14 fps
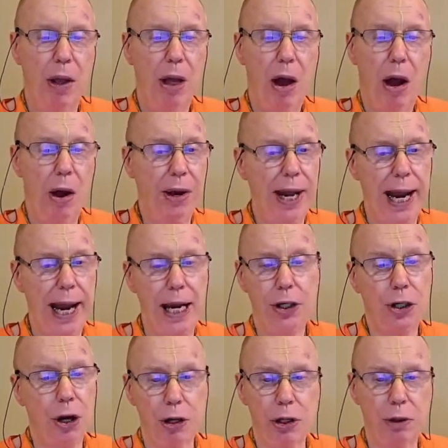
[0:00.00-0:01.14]
on a
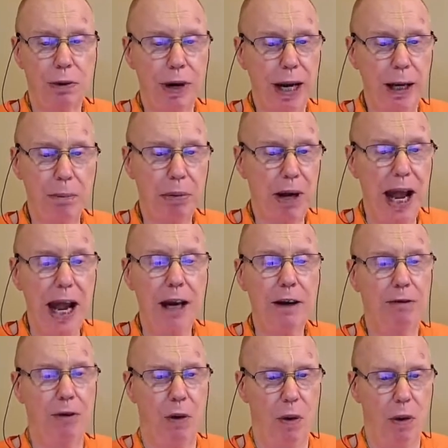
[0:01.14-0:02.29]
tottering
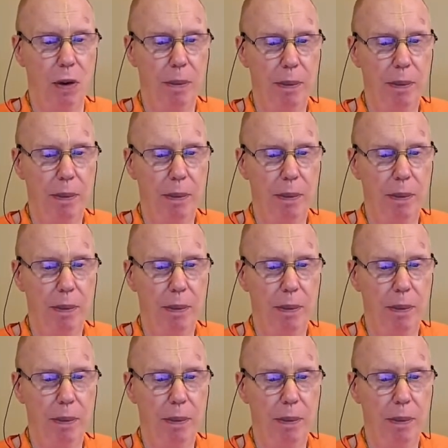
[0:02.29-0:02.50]
platform,